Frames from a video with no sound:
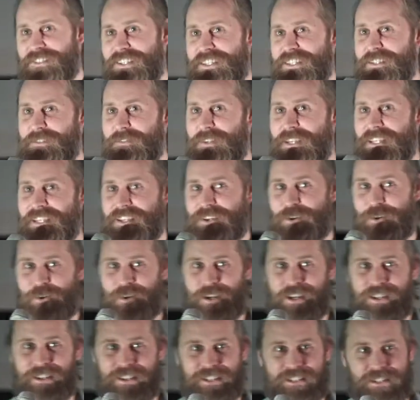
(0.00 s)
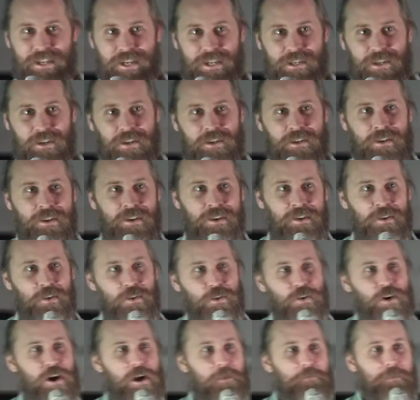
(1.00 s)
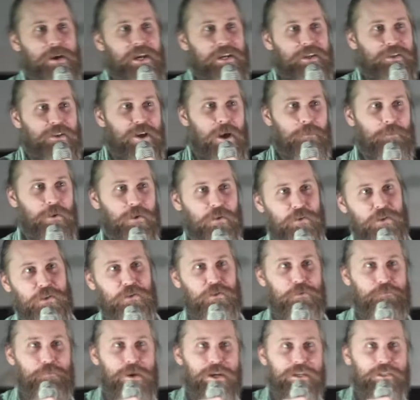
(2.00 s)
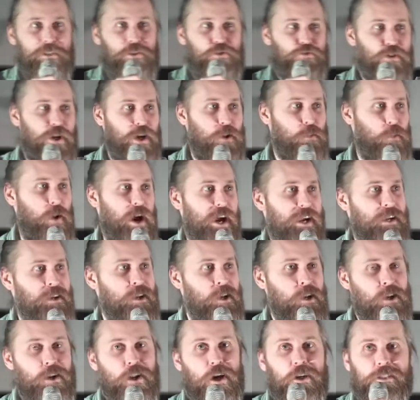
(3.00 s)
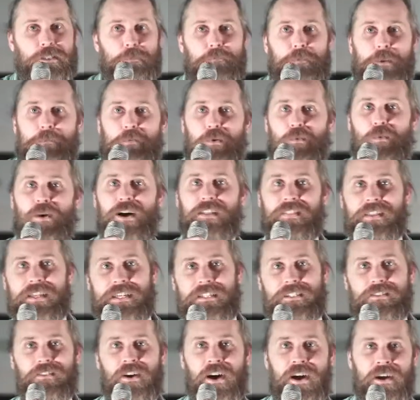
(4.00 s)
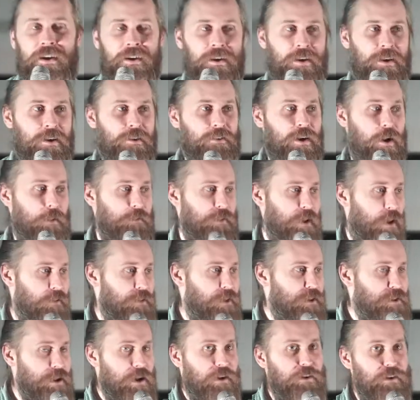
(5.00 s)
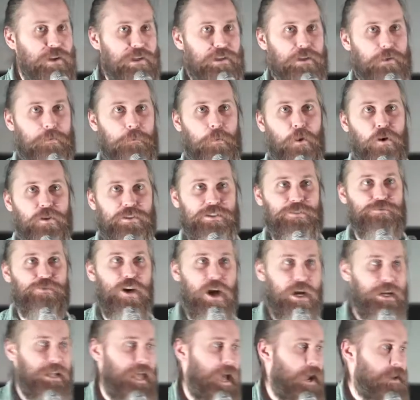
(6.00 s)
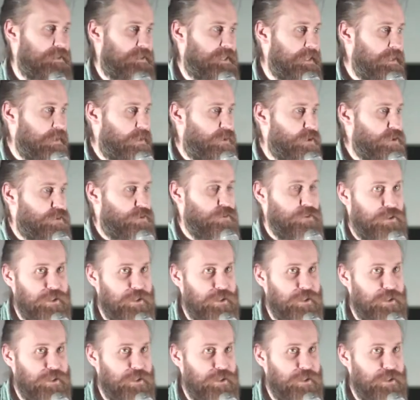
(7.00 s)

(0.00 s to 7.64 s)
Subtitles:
on the side going, all right, mate, come on, I need your money straight away. Loads of people want this, right? I need a deposit right now. It's going to cost you